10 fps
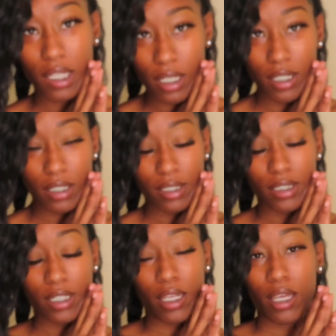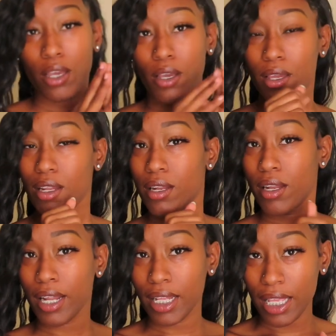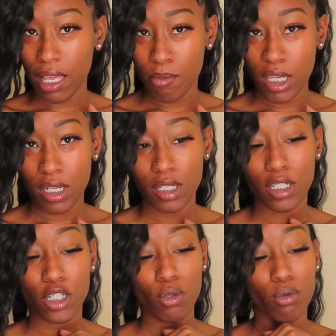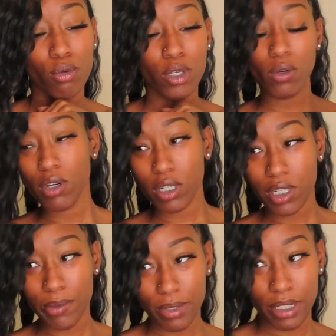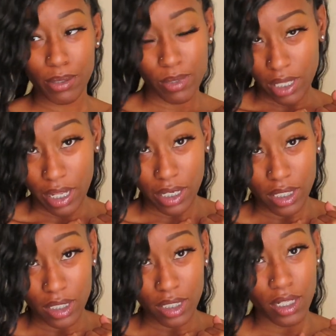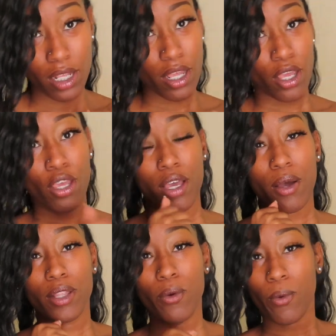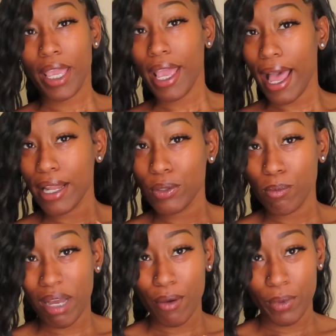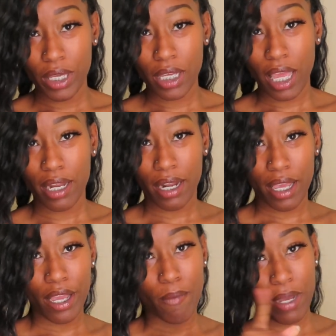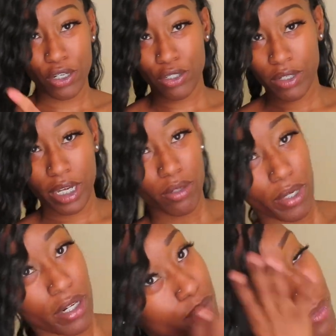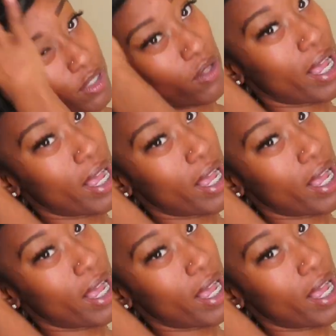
is nighttime maintenance. So, don't go to sleep in this wig like this. The way I do my wig at night, I'm about to show you guys right now. So,